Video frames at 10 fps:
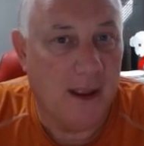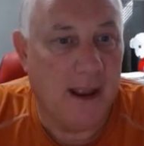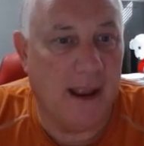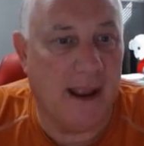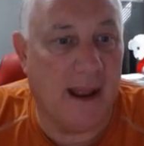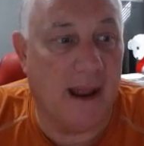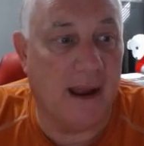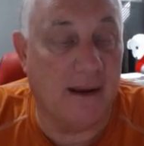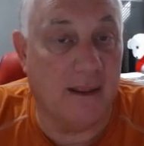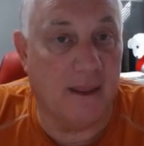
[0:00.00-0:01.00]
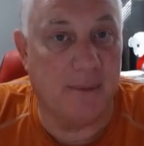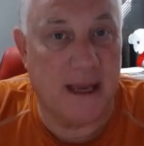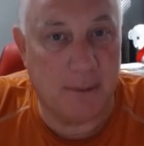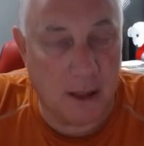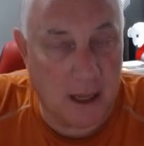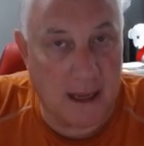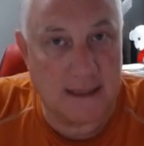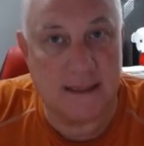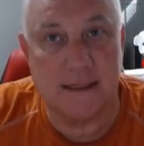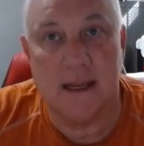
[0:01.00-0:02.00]
And the P
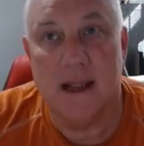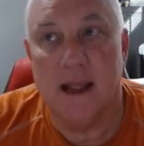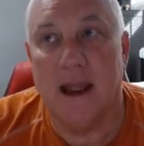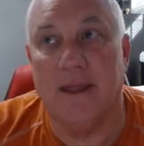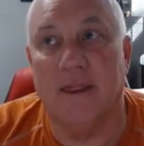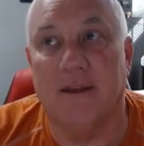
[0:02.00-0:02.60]
plus and